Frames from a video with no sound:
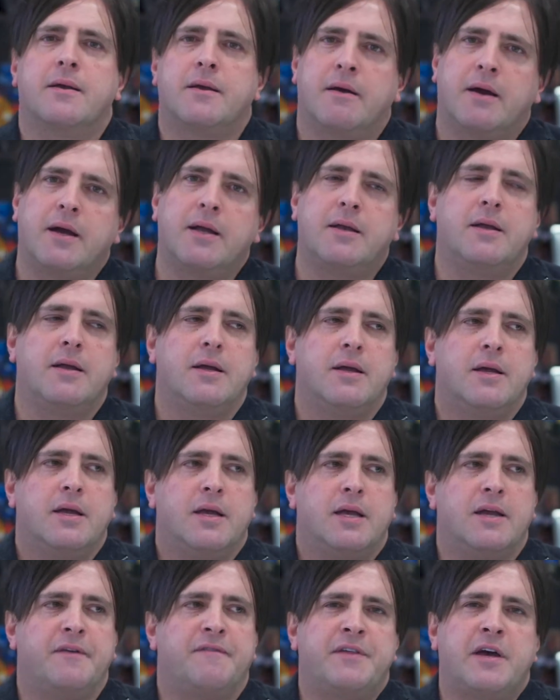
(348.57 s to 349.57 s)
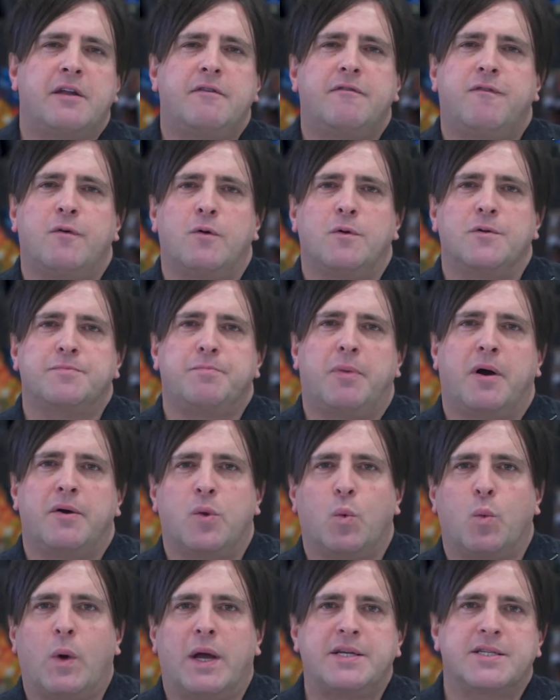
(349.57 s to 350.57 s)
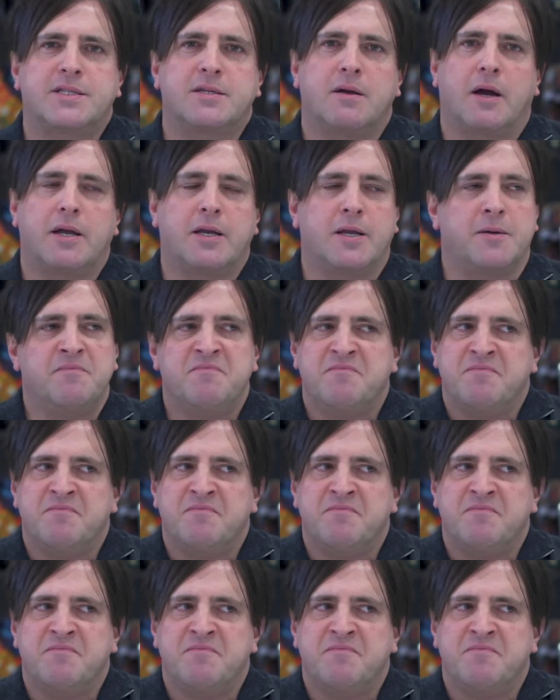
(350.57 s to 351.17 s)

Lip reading: all right? If that falls by the wayside,